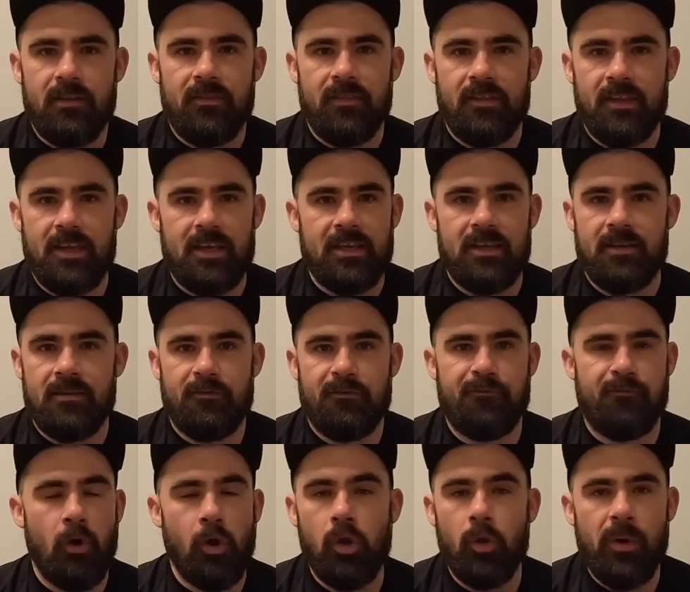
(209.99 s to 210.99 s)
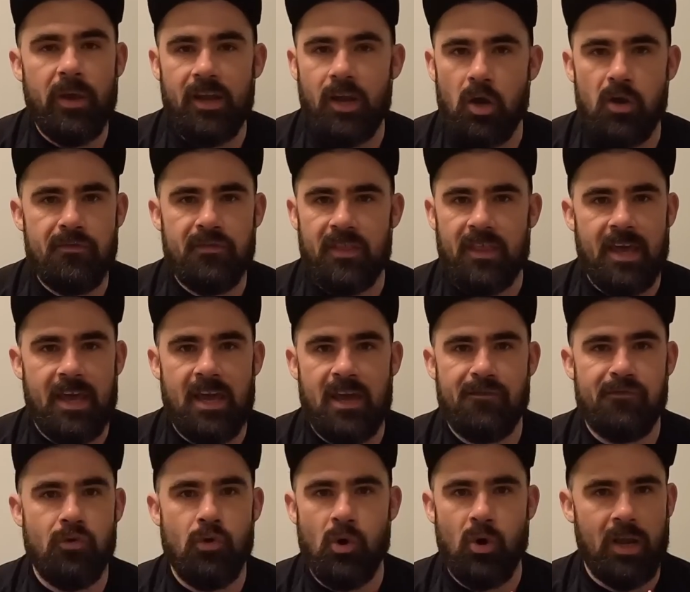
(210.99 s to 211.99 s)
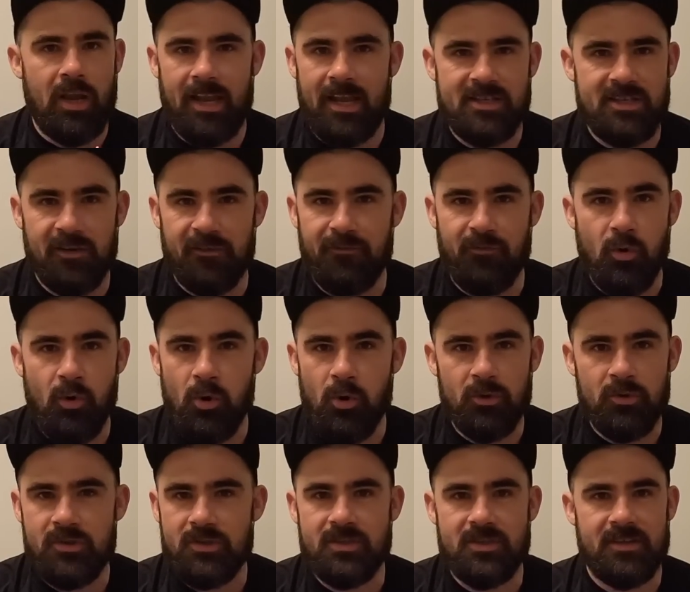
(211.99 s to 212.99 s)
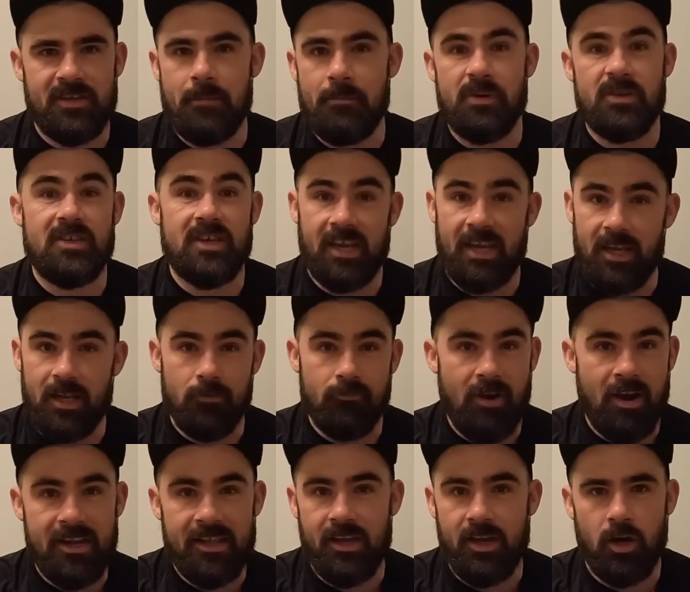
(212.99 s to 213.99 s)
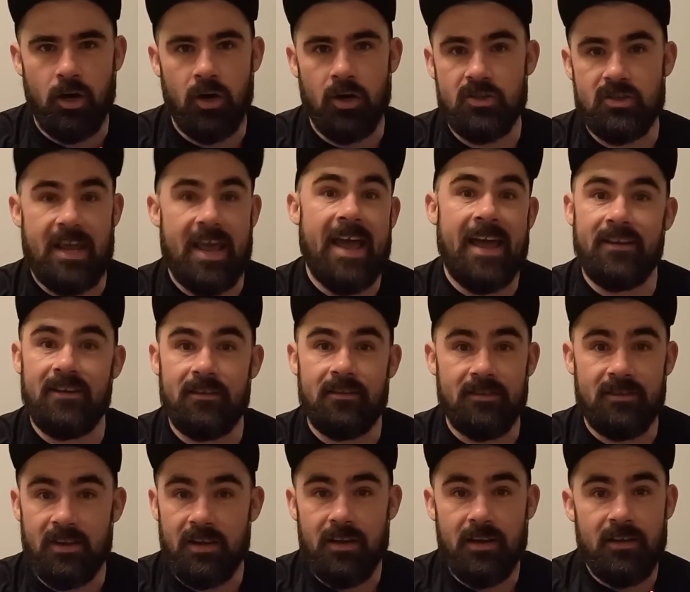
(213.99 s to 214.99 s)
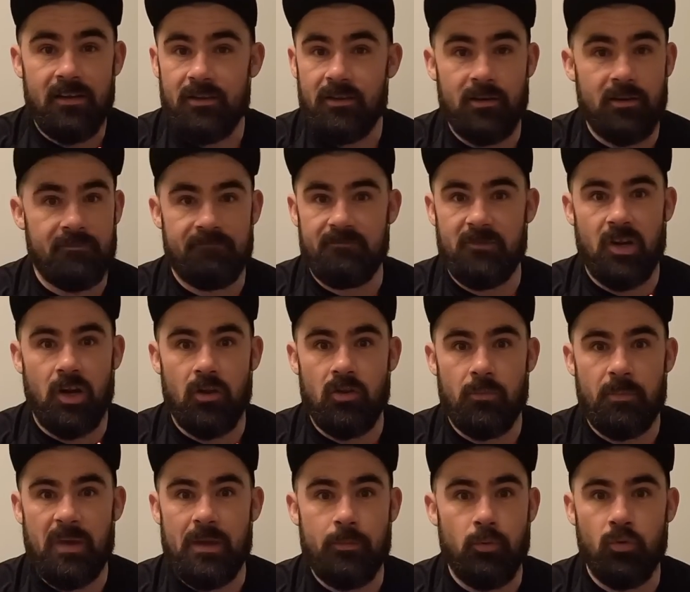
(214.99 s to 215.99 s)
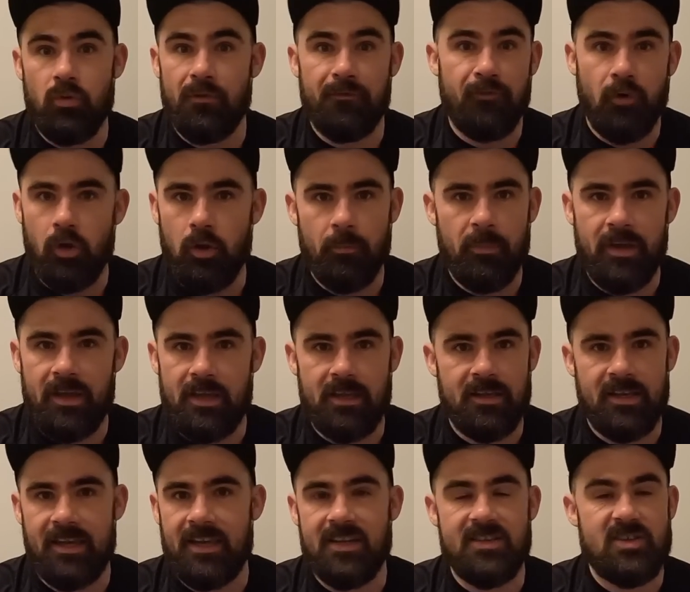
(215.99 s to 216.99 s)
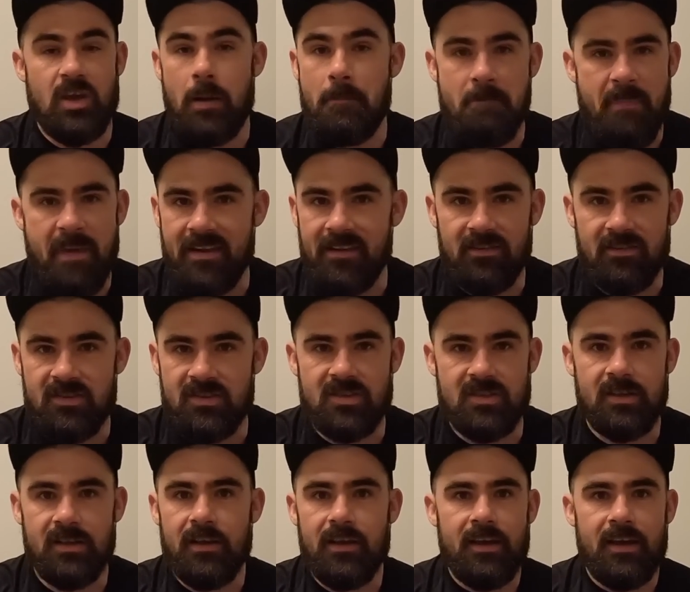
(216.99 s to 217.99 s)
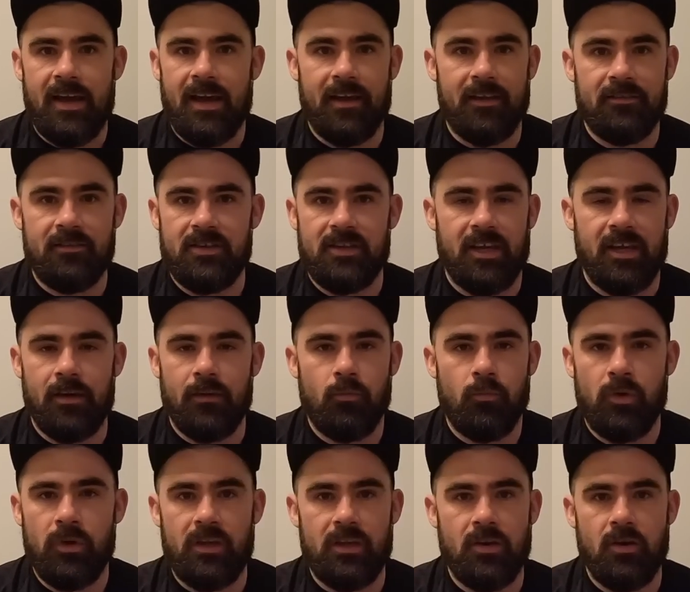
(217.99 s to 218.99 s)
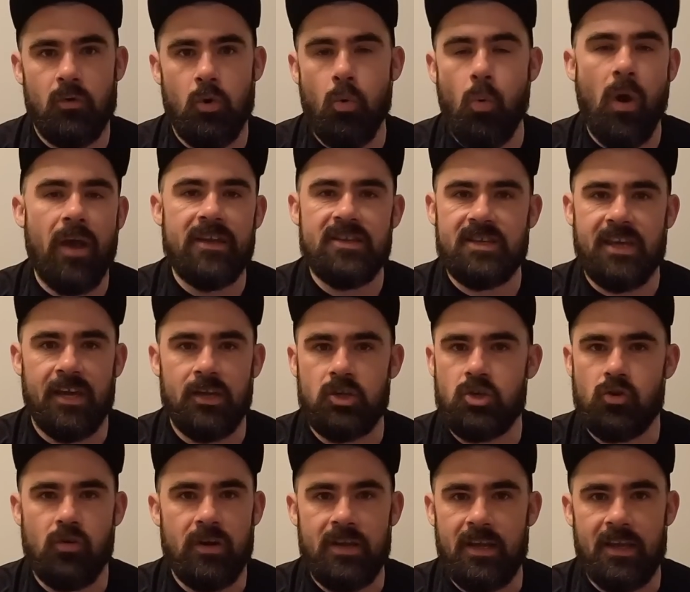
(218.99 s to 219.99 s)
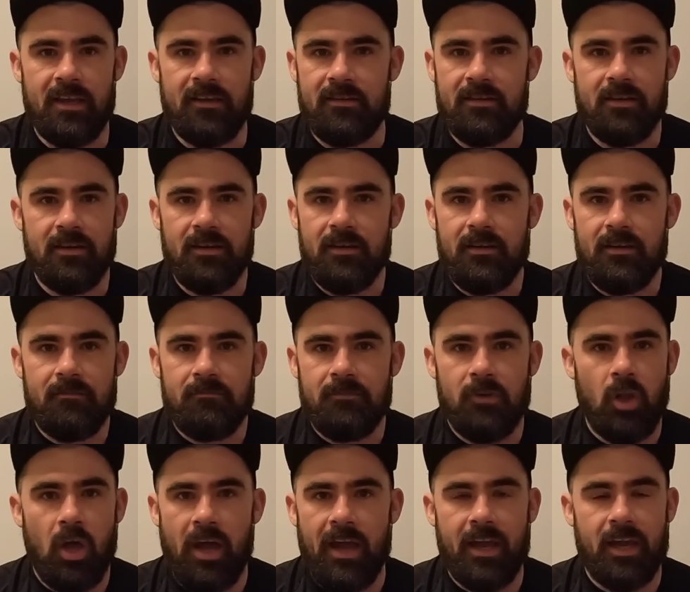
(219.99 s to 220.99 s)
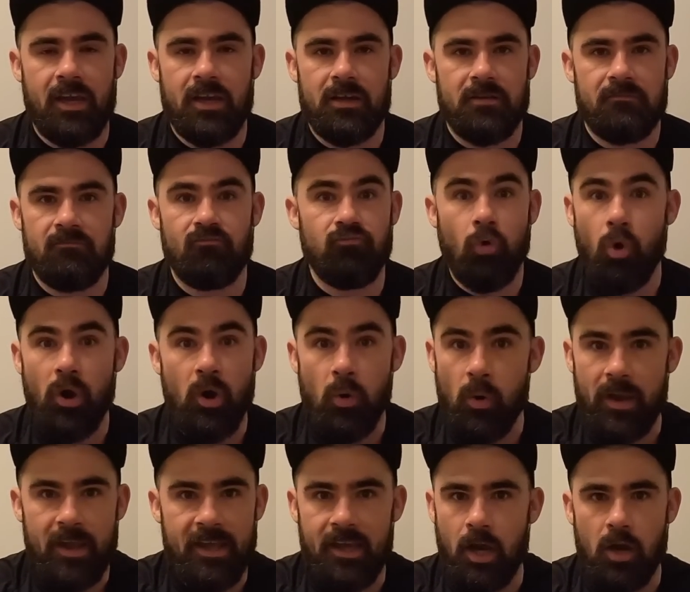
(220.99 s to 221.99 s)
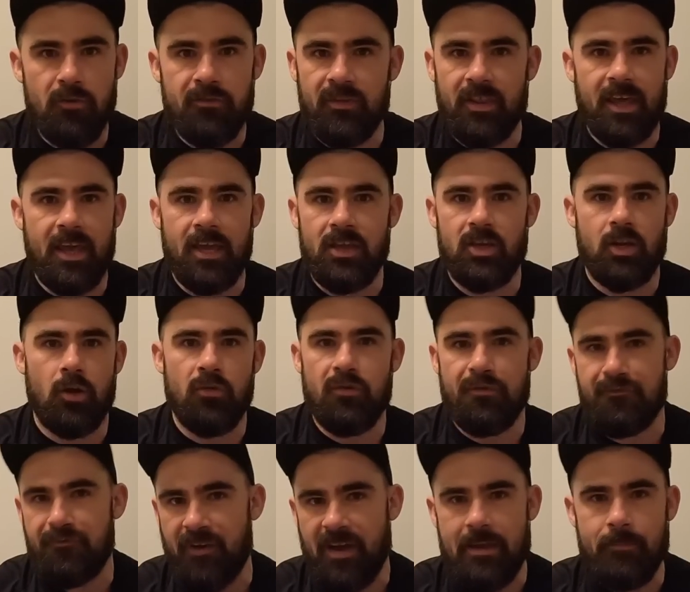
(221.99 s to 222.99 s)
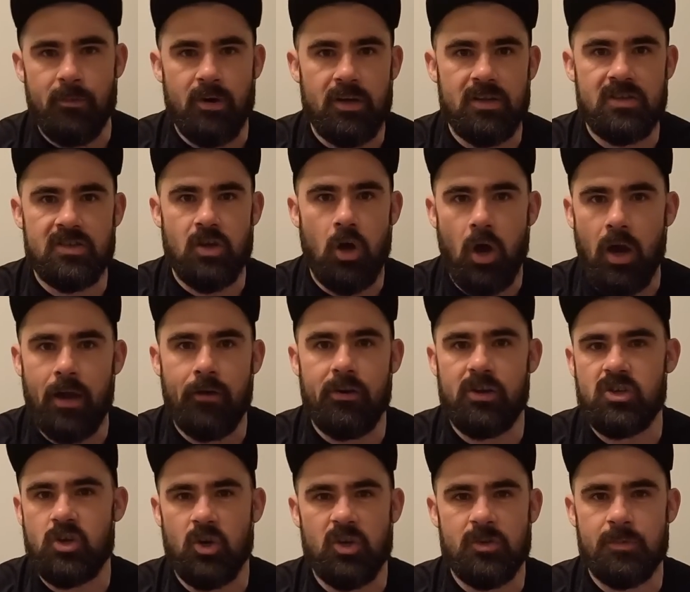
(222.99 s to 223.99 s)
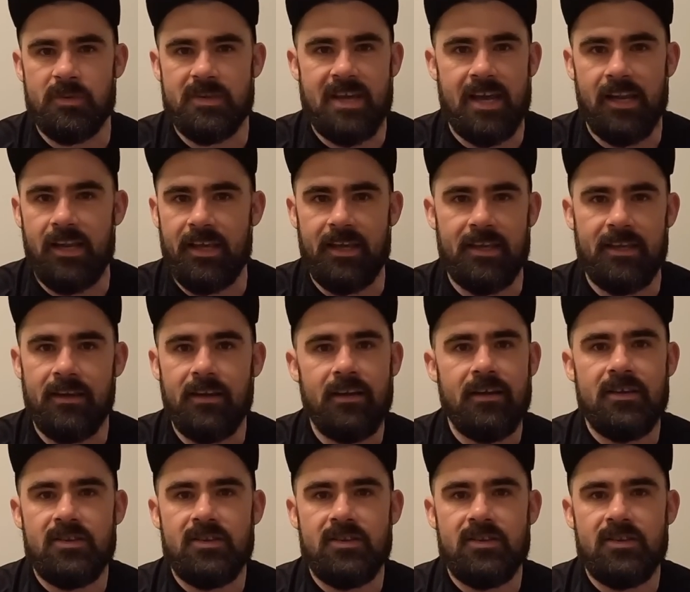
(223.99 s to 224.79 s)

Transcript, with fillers: The following over there for Classic Fords, in particular rally cars, and the, you know, the people that follow me is immense, and yeah, we always get treated like royalty over there, you know, the famous Irish hospitality.